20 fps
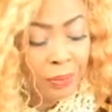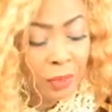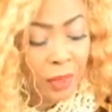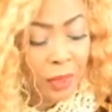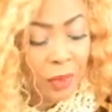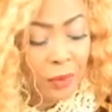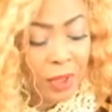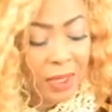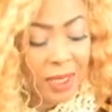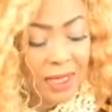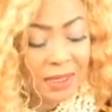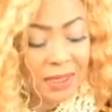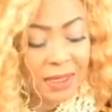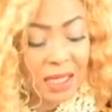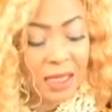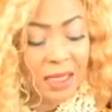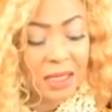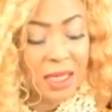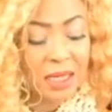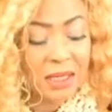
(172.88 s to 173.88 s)
what I
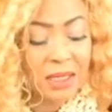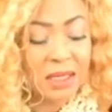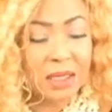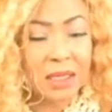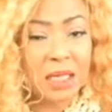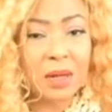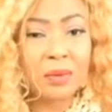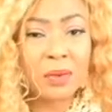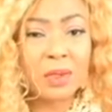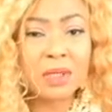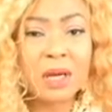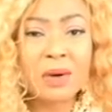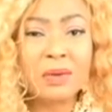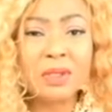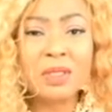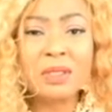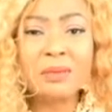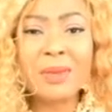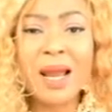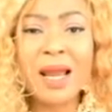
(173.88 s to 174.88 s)
said yesterday was I
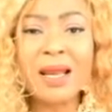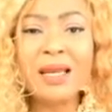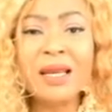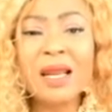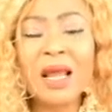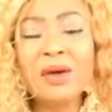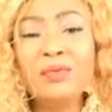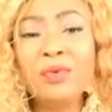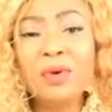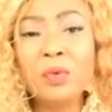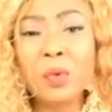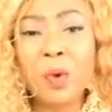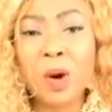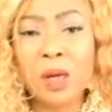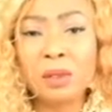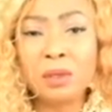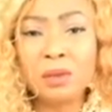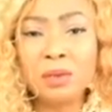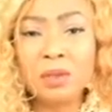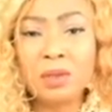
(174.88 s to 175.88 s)
was reminding
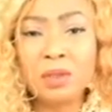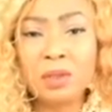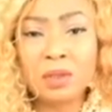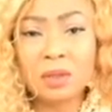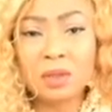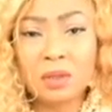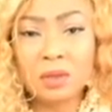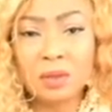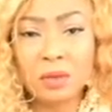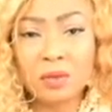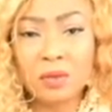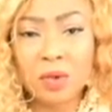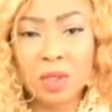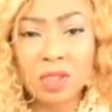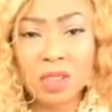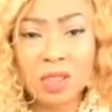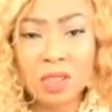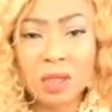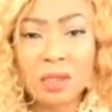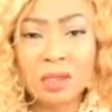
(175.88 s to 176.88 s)
everyone who's
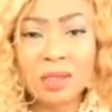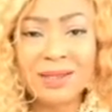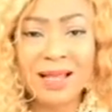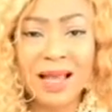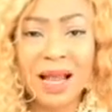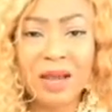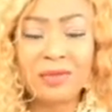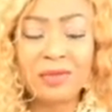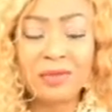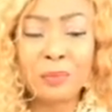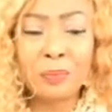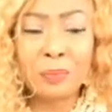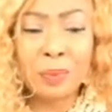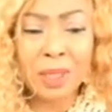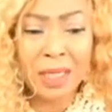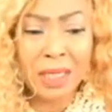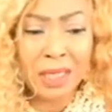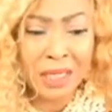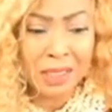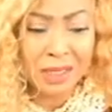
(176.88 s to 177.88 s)
watching us live to
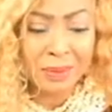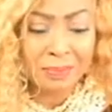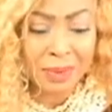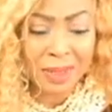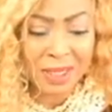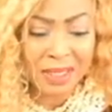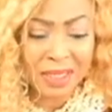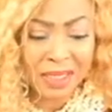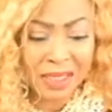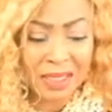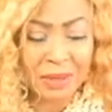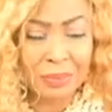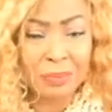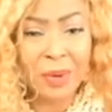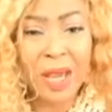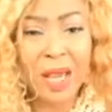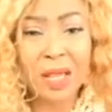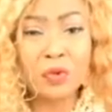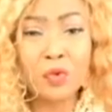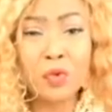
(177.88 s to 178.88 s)
please
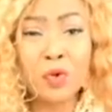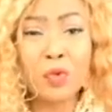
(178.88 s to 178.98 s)
participate.